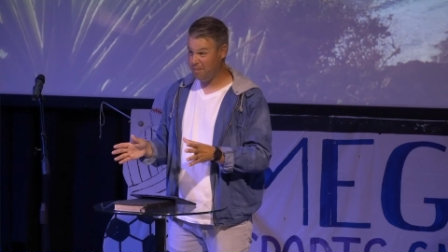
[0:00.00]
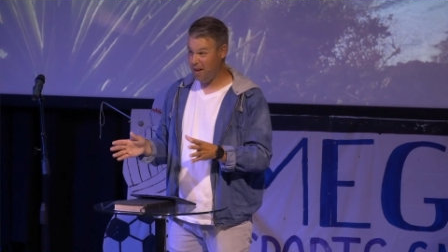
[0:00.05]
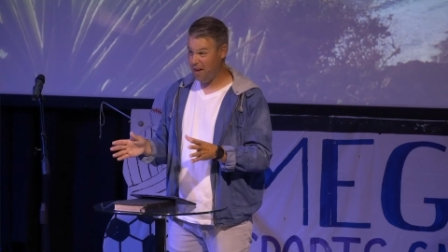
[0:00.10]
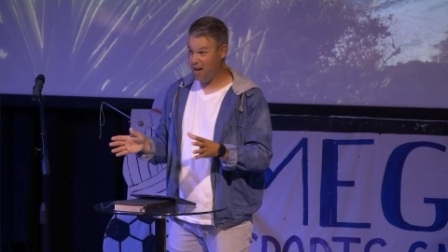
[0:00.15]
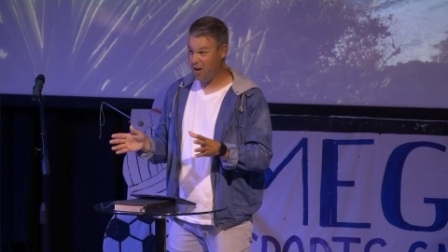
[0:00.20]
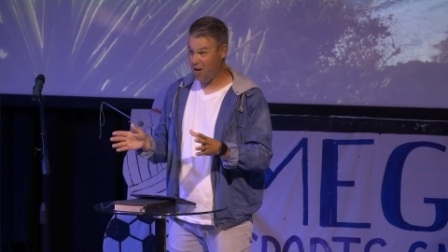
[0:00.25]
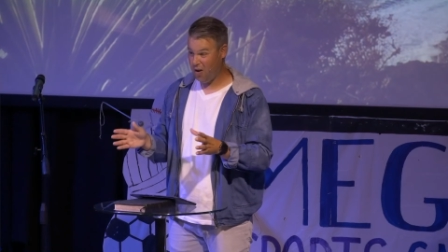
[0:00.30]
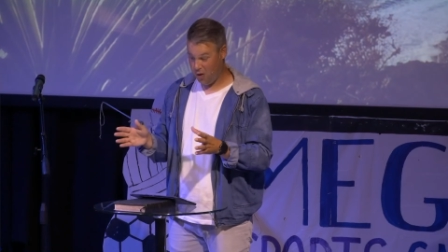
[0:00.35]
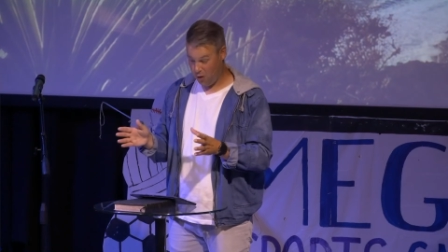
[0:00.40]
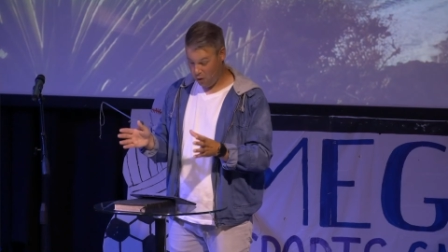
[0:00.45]

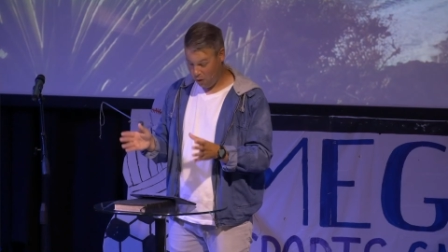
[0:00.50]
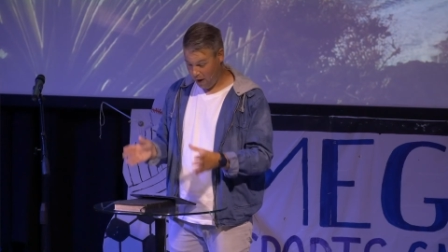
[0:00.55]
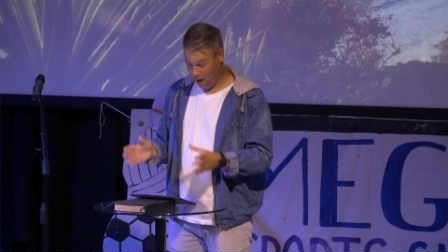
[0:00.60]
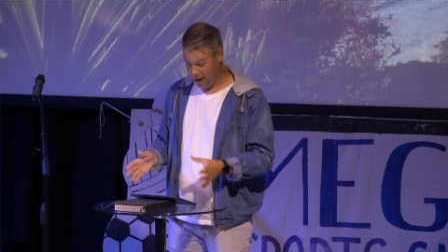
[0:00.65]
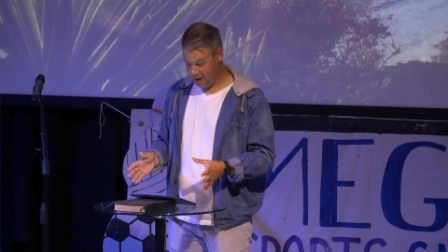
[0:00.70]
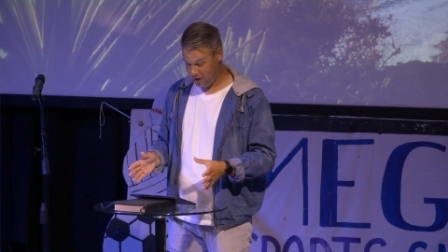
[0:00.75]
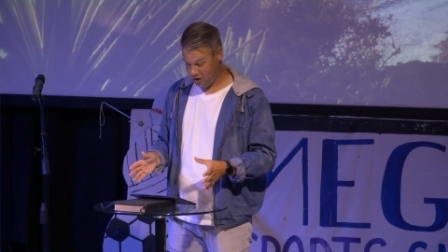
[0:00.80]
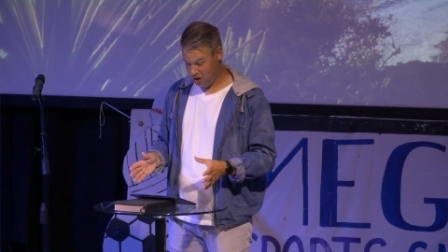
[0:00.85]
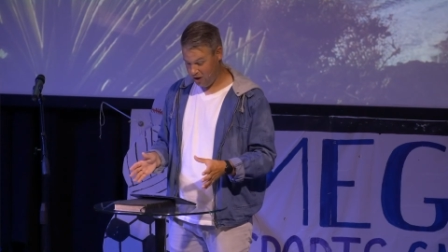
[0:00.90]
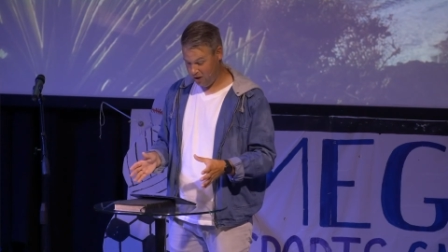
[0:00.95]
and our
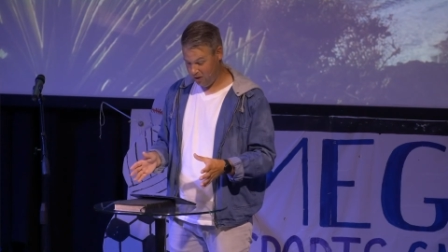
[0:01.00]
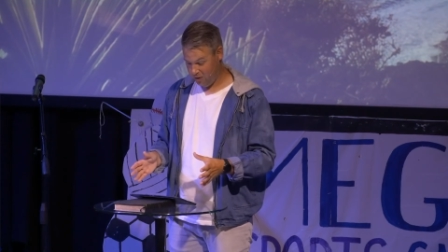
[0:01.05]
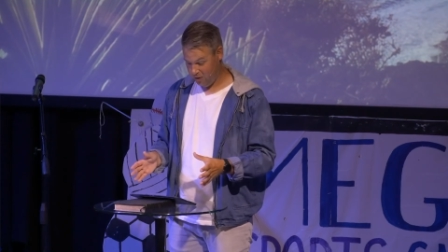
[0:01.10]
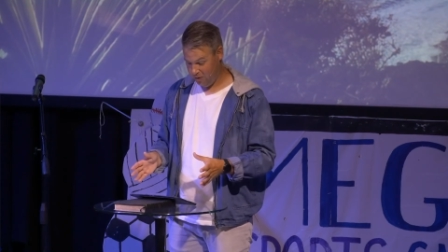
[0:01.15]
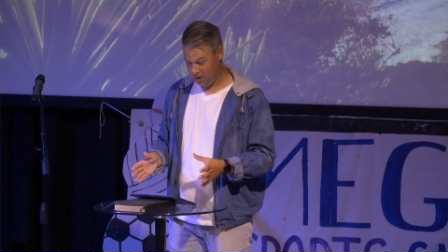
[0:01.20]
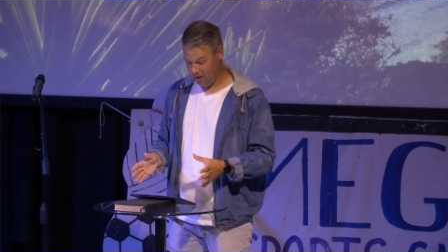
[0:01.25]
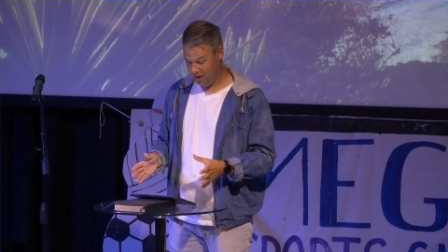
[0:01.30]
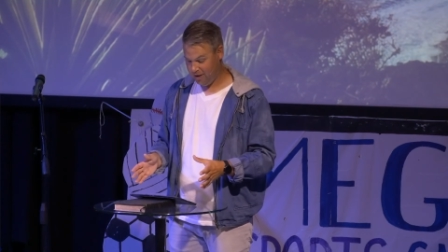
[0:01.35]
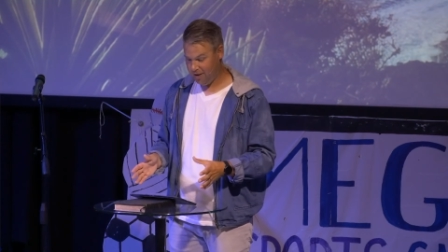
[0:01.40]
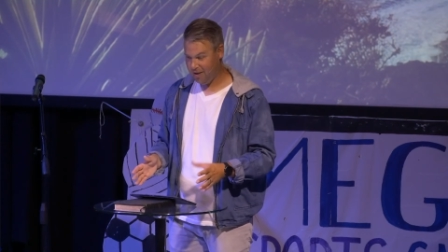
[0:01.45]

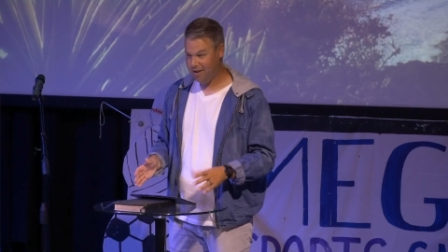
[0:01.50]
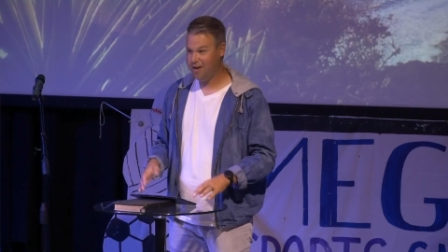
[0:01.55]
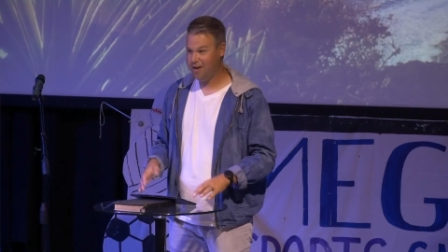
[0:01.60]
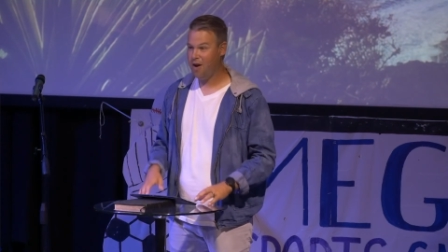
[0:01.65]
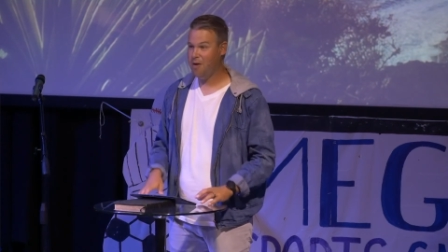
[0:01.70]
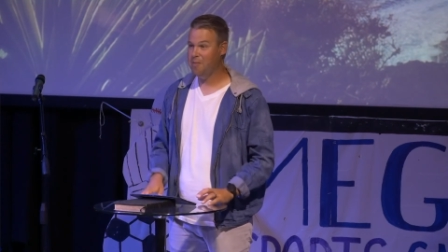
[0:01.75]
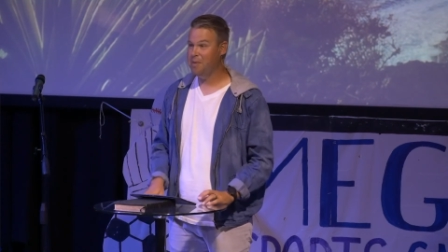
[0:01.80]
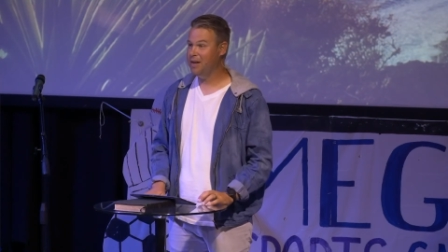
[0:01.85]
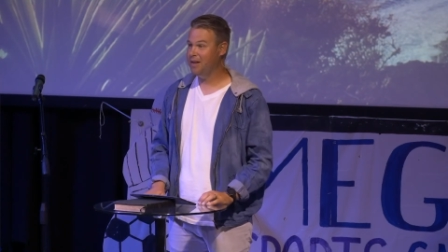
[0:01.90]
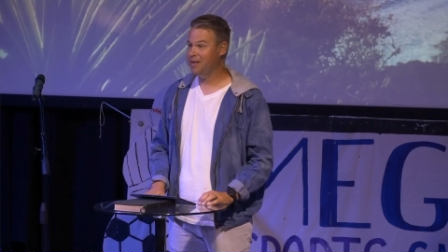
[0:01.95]
grandchildren
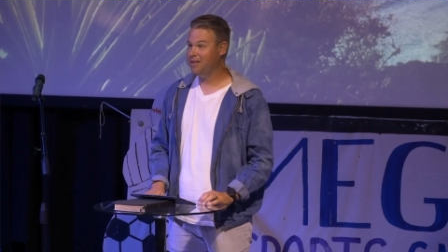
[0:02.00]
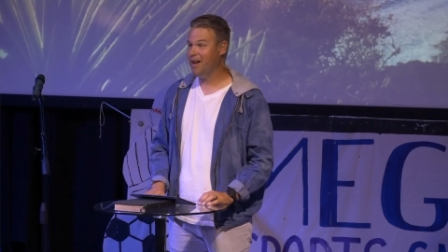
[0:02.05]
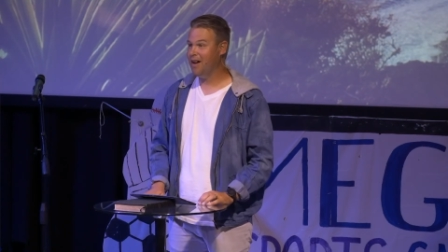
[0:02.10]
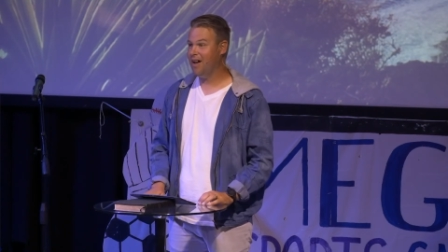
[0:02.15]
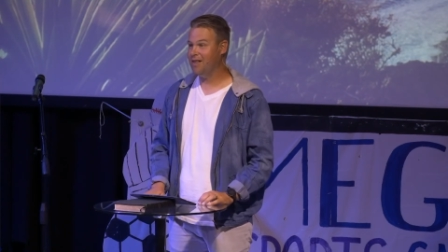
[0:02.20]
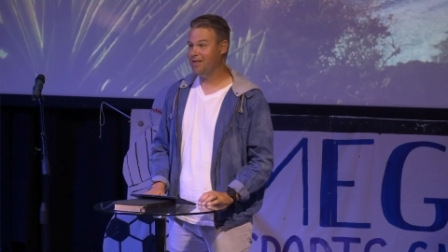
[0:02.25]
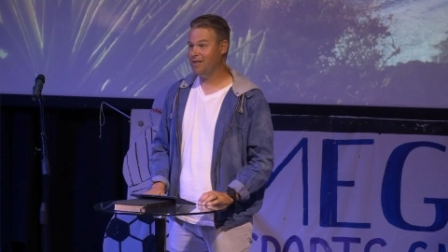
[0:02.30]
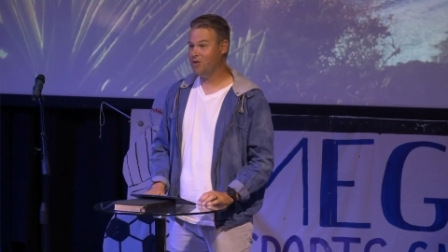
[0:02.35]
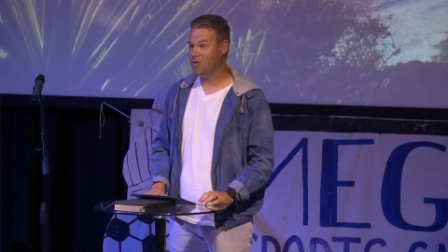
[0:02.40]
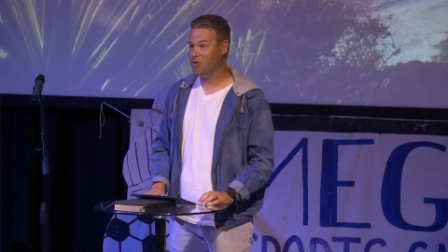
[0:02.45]
are being
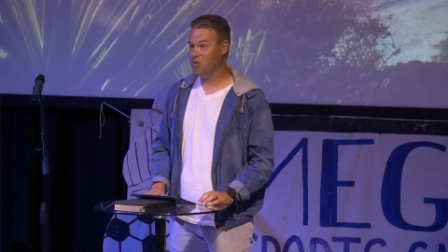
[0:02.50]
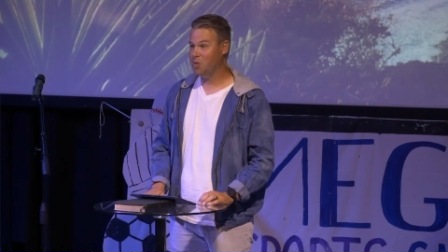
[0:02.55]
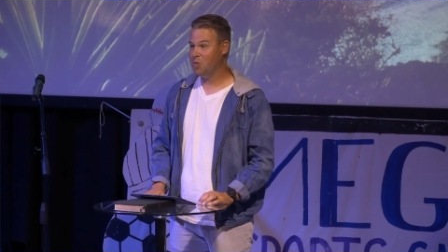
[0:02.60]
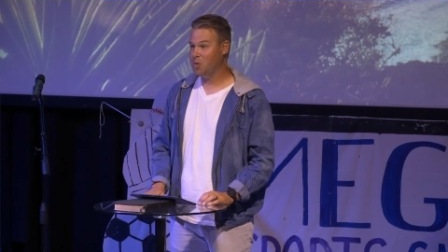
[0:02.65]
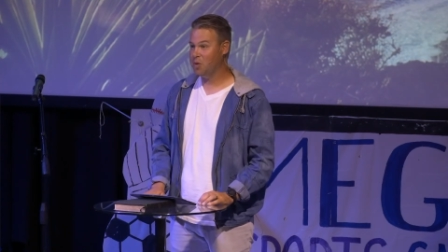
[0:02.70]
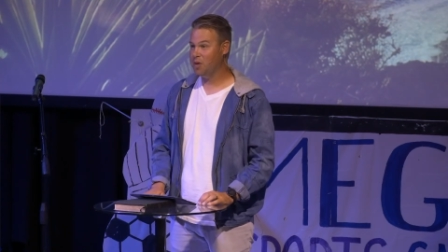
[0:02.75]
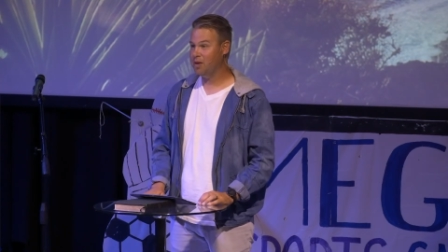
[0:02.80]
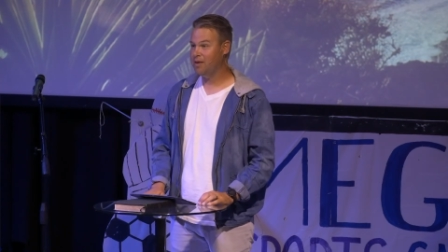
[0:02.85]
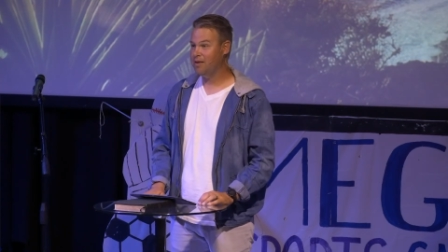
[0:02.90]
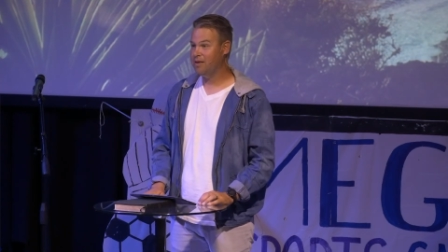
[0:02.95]
taught the
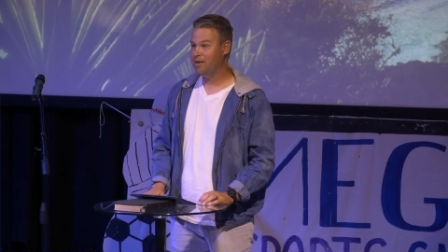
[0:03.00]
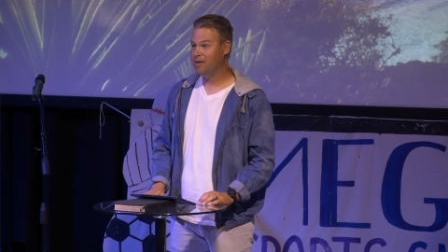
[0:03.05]
truth.